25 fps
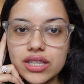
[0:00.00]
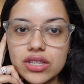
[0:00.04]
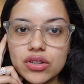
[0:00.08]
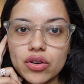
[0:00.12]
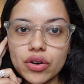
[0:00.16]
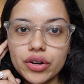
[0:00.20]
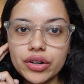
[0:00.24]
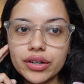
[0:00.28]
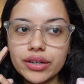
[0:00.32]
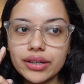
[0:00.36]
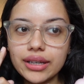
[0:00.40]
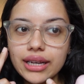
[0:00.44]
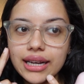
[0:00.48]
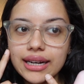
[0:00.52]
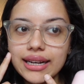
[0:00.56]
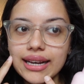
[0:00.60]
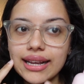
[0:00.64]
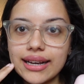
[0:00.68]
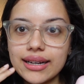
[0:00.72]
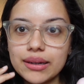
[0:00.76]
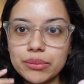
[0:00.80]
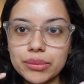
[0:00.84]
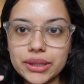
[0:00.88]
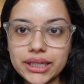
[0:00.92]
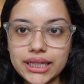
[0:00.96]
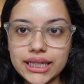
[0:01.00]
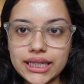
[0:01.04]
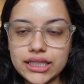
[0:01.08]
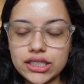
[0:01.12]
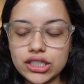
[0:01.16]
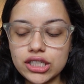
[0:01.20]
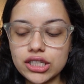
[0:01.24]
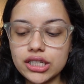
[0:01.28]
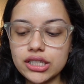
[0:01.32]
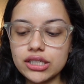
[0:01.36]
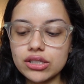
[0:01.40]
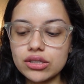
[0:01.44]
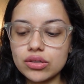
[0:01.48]
it's going to get like a bit
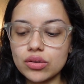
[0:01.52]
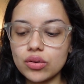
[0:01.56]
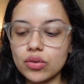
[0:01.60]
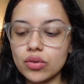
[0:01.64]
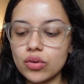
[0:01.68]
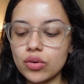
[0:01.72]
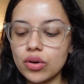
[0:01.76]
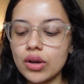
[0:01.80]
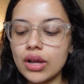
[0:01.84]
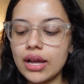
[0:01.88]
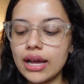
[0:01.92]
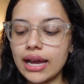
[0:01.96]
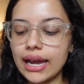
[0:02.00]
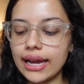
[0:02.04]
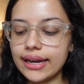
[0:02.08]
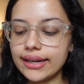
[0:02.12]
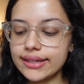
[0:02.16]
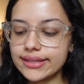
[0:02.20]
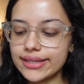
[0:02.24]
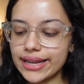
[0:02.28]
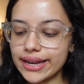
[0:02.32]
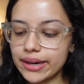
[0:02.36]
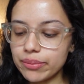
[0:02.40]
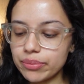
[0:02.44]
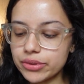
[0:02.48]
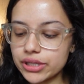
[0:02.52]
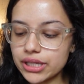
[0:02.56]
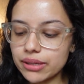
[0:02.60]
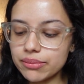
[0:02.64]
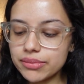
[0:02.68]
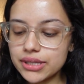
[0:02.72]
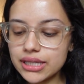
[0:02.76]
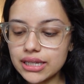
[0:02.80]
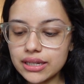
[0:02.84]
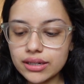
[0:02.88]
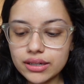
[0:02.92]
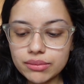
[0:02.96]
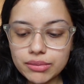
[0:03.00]
itchy. So I decided to put some
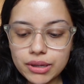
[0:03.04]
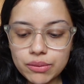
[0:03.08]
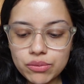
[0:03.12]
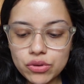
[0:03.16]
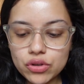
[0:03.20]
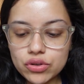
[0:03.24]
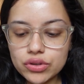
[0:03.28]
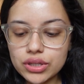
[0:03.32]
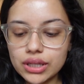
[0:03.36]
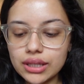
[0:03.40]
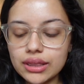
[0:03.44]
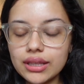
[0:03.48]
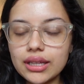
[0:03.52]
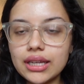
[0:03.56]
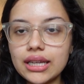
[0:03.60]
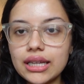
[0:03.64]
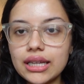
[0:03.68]
serum. I'm using the